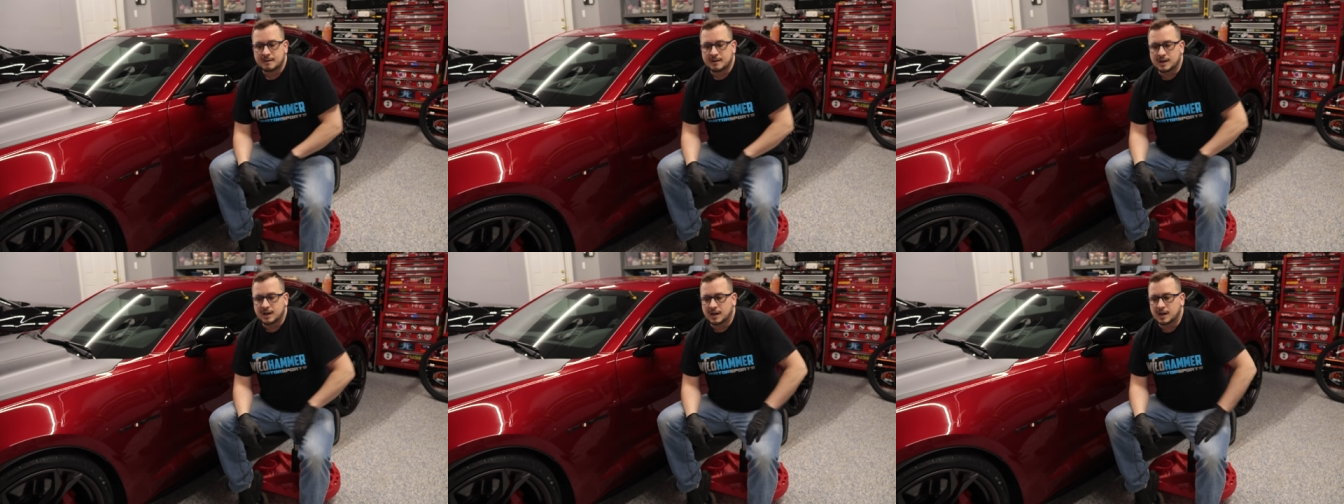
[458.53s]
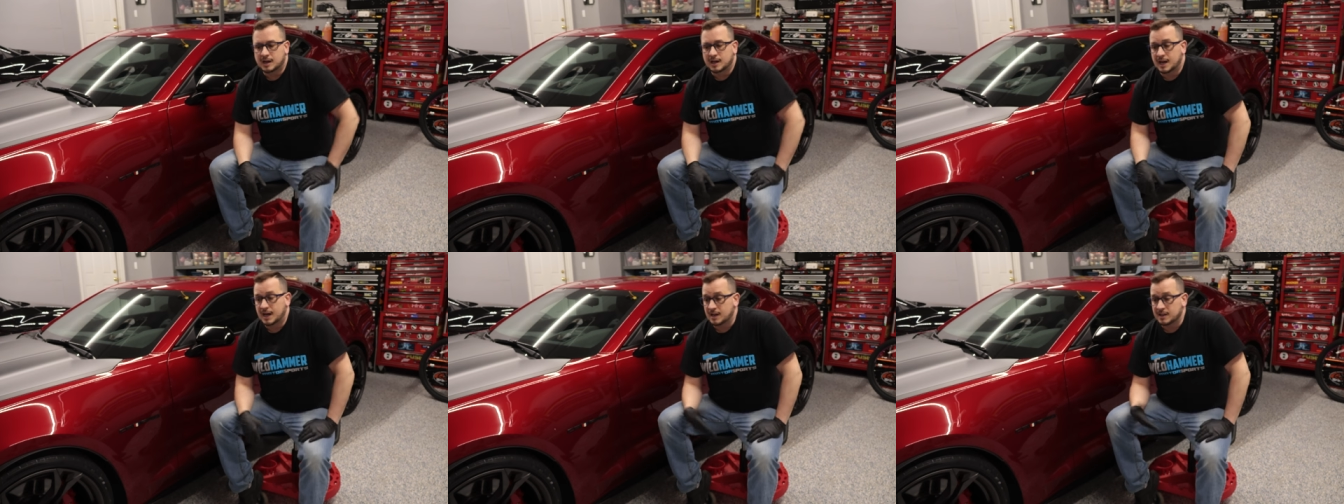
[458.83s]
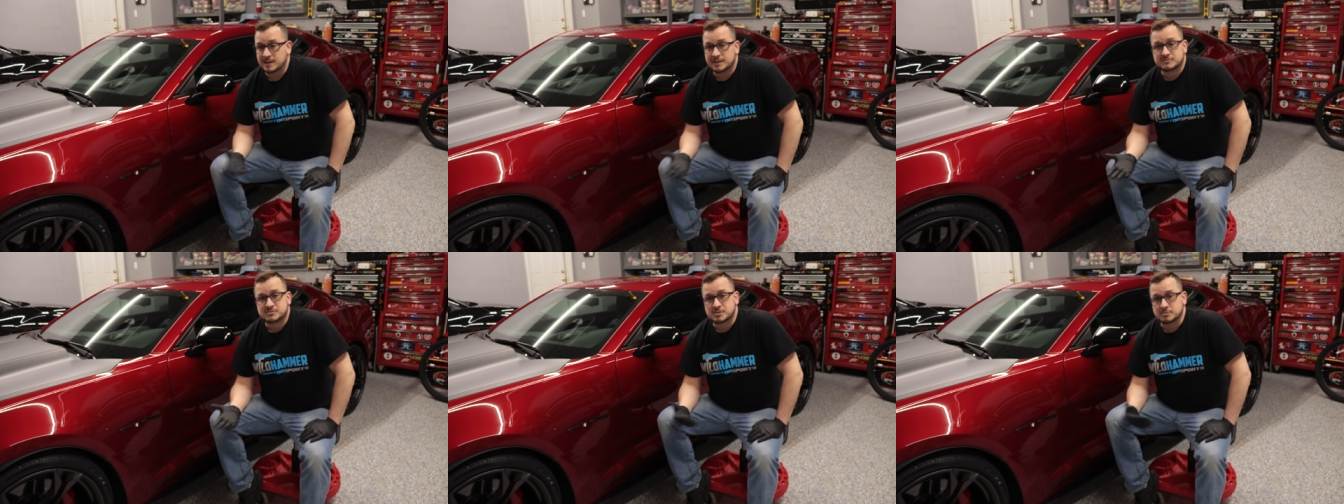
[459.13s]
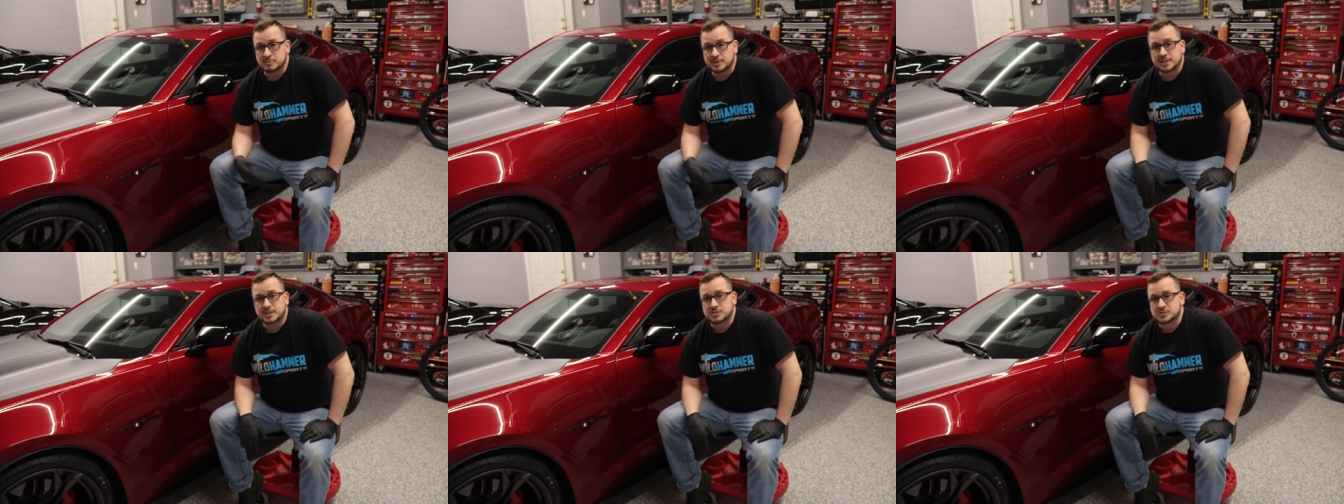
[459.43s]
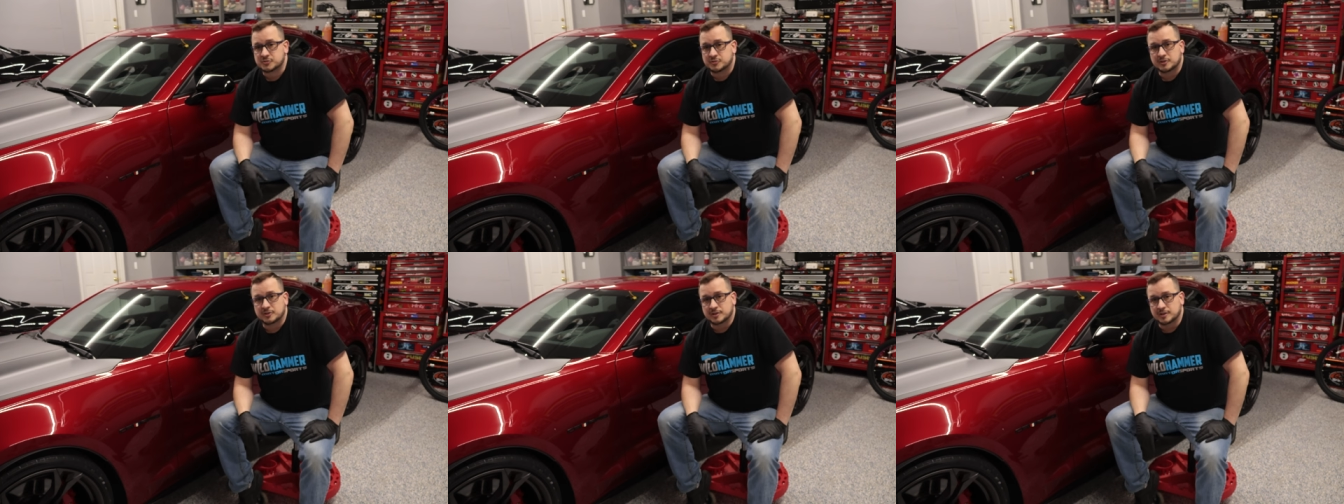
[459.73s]
I'll have some
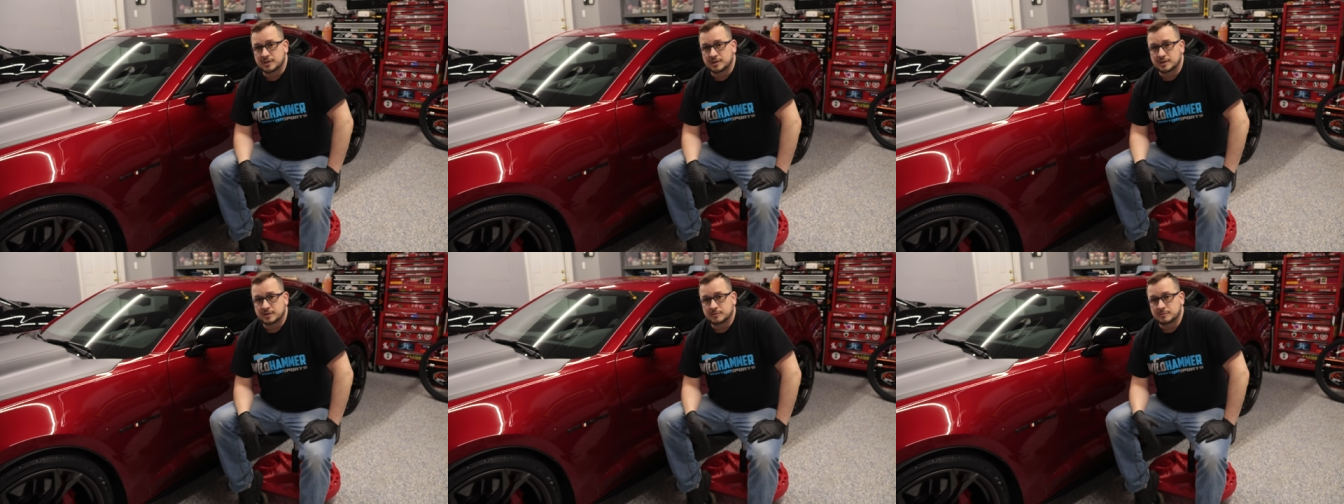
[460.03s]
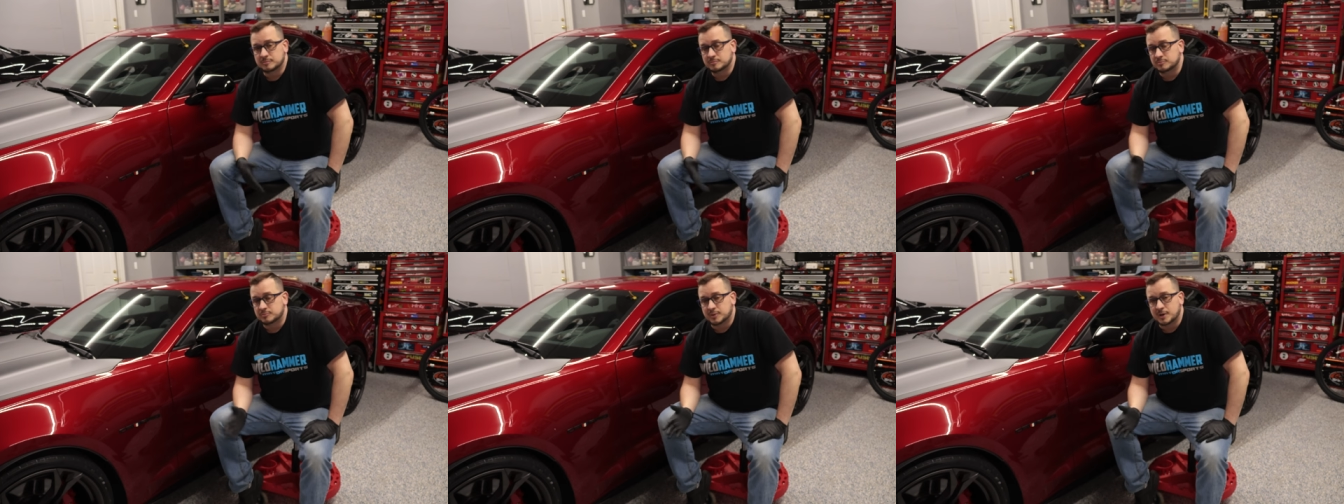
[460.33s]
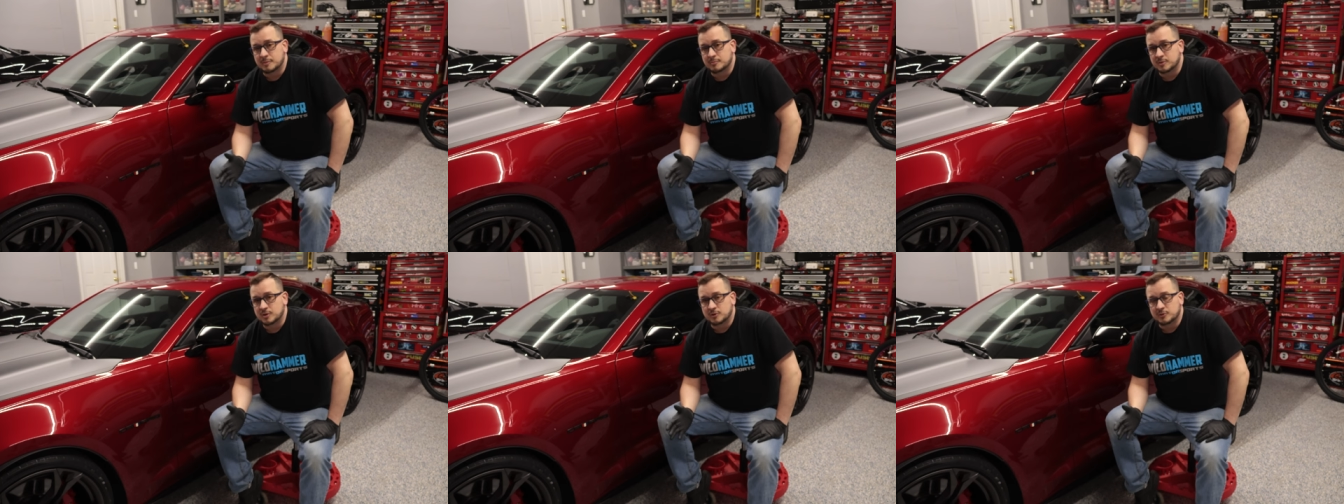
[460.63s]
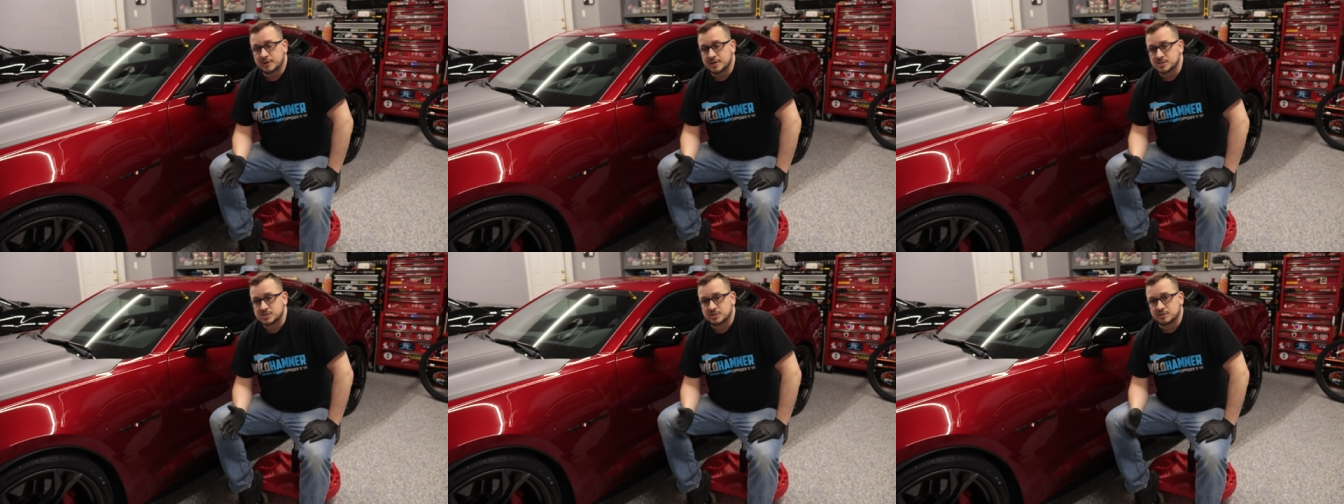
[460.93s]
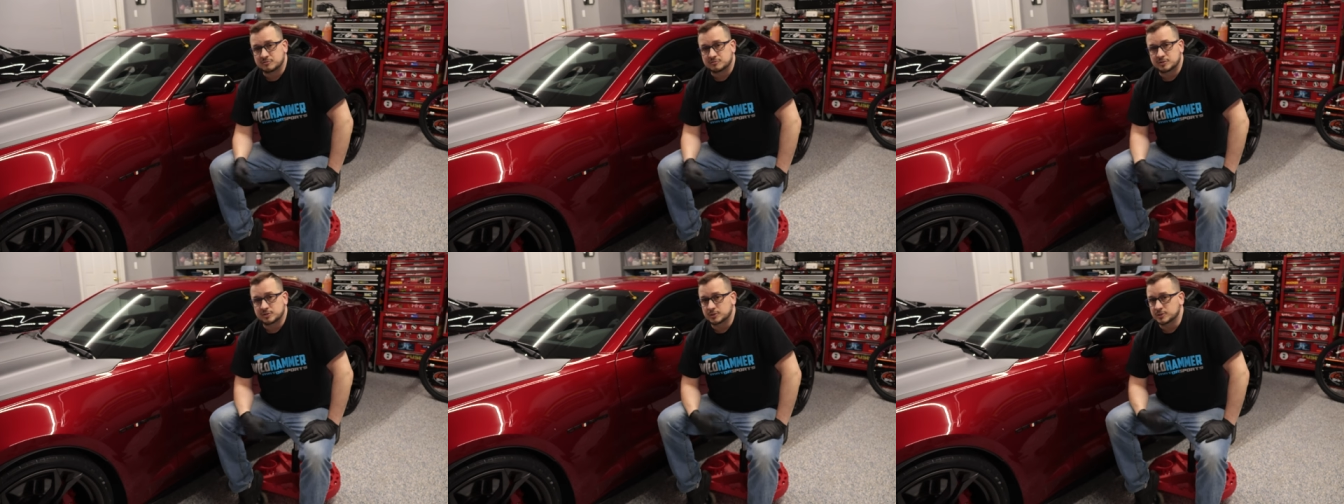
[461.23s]
links for the Brembo
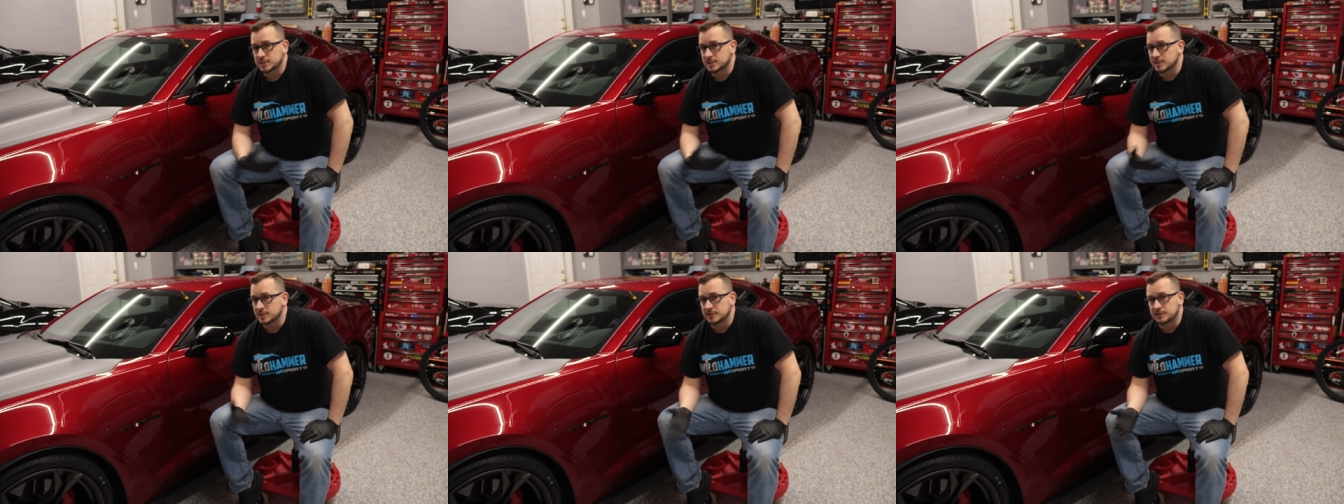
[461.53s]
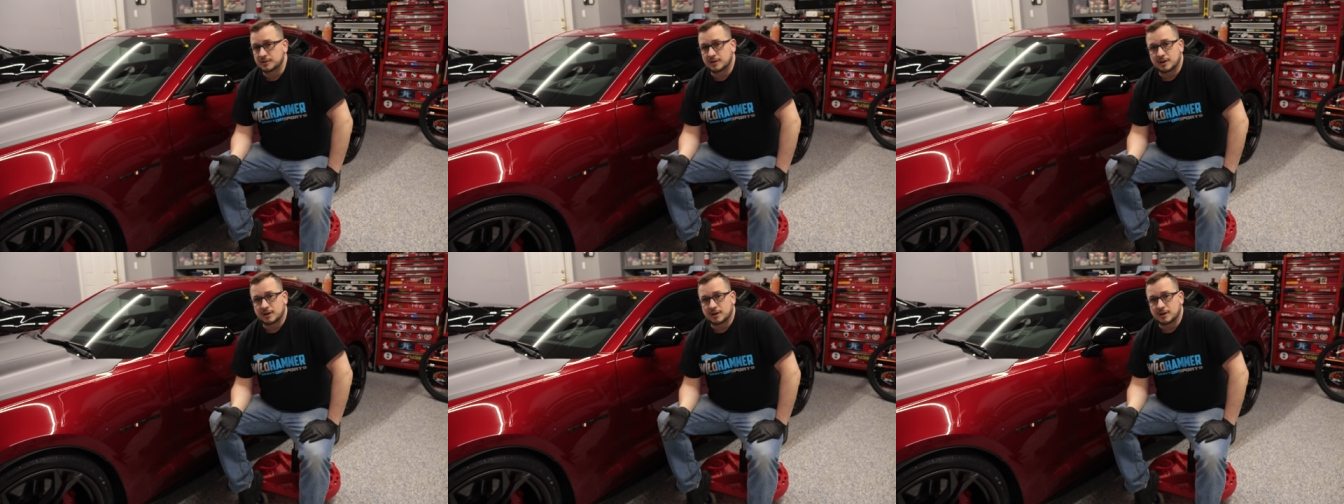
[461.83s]
racing fluid,